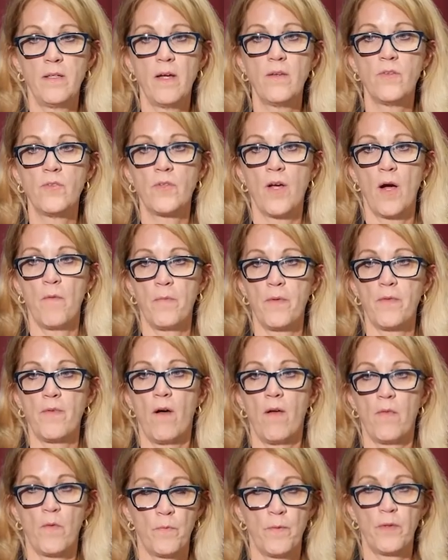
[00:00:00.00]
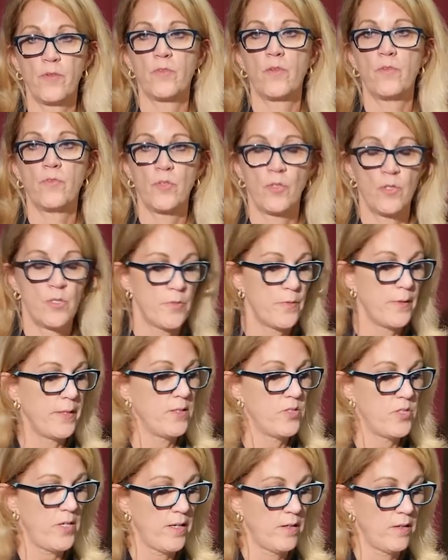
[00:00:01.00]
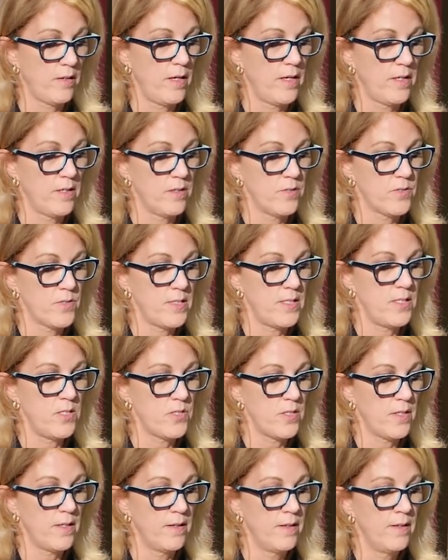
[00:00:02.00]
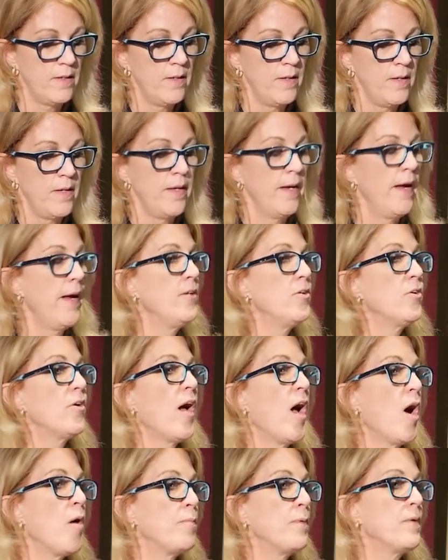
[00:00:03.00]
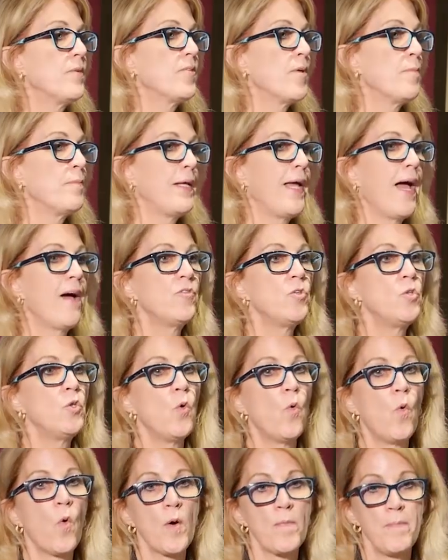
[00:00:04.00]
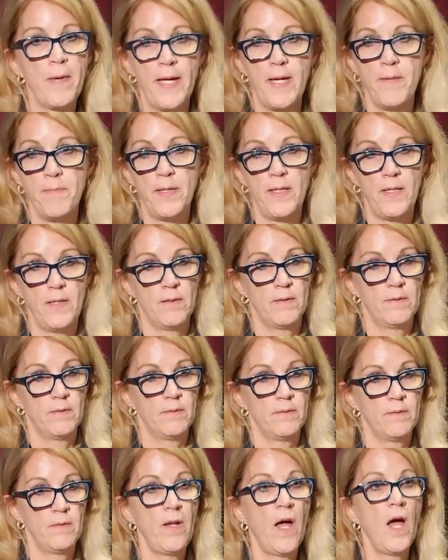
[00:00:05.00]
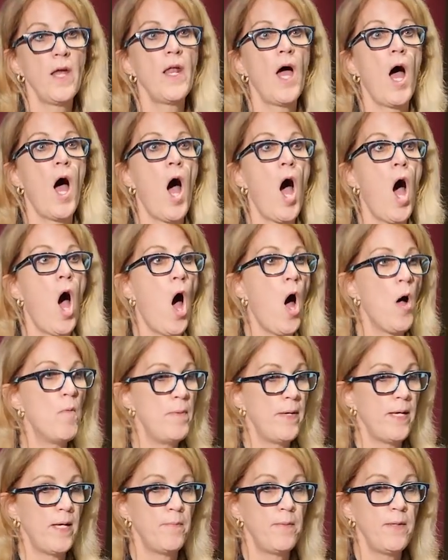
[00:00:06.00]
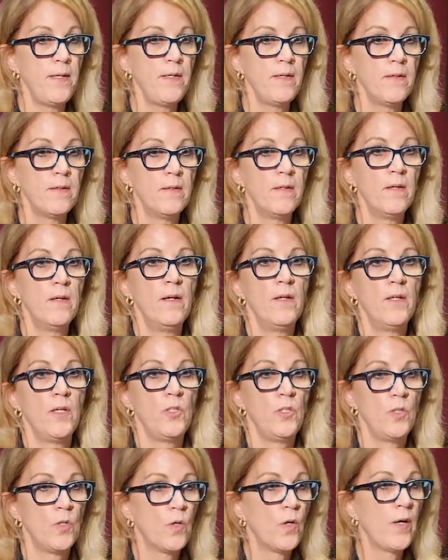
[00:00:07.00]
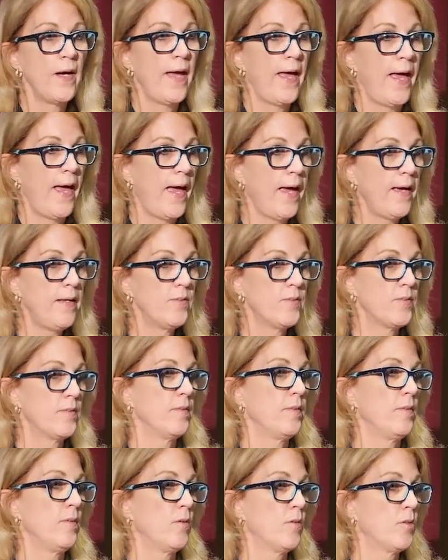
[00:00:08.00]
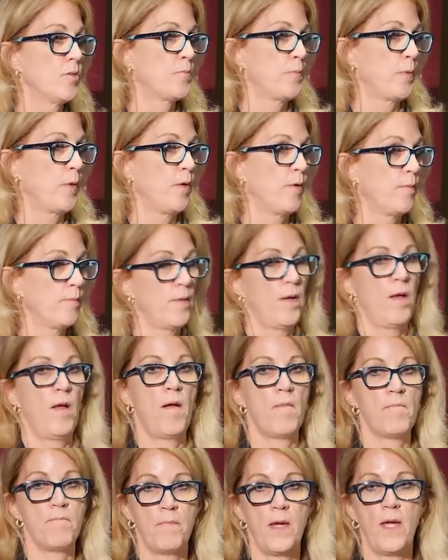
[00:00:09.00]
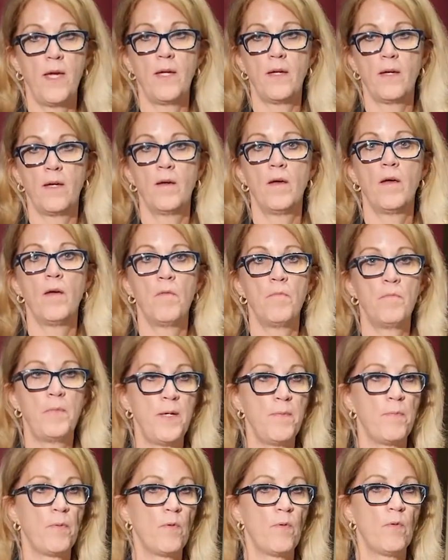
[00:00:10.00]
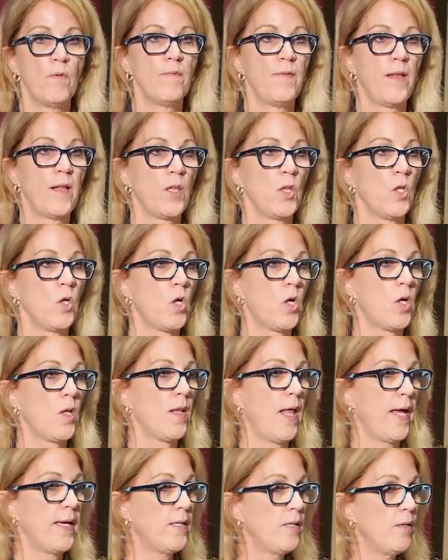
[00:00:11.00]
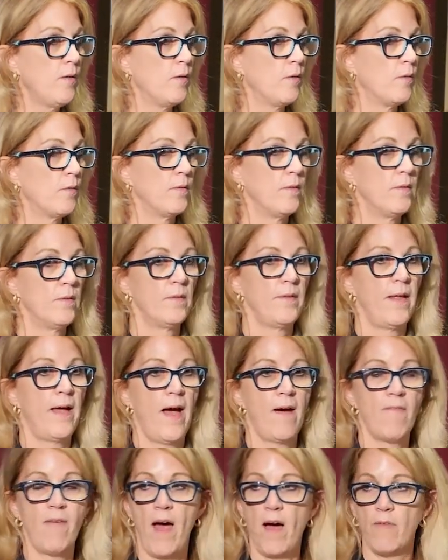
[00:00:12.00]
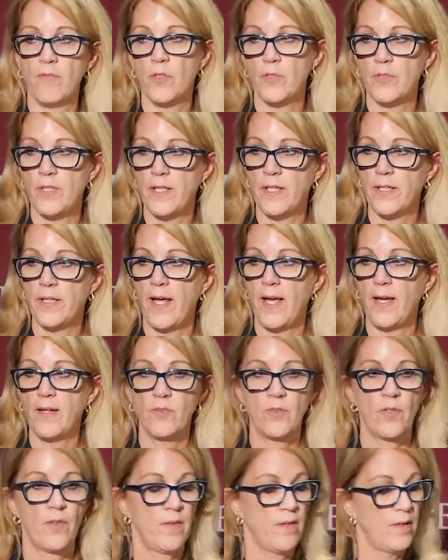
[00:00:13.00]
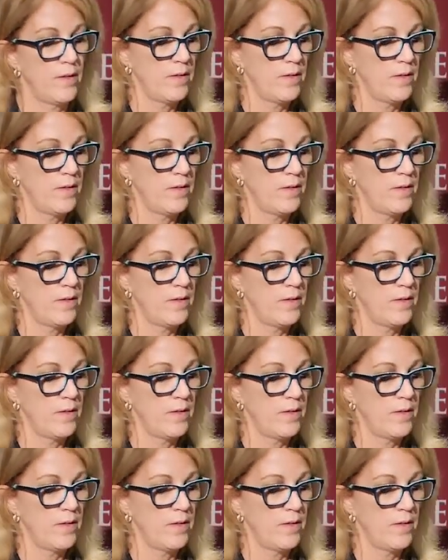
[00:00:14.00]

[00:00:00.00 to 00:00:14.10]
does come with all the risks of surgery and general anesthesia. And you're helping somebody have your baby, not a baby. Your eggs, your sperm, make people that look like you. They have half your DNA. So